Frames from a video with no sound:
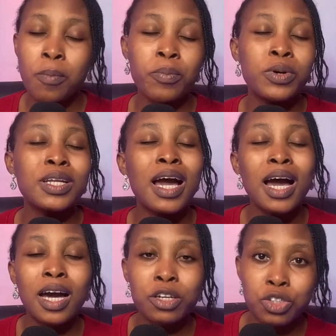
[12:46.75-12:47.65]
but they are
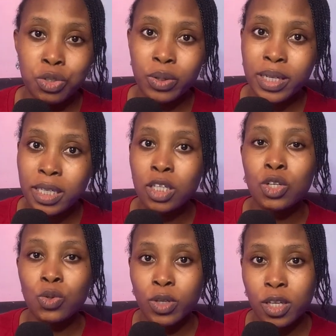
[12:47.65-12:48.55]
actually
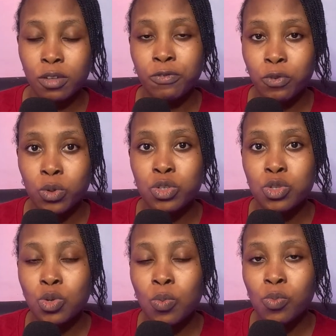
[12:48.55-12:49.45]
looking for
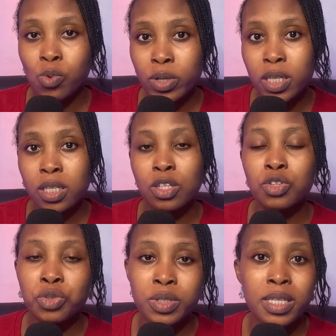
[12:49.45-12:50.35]
someone in the US.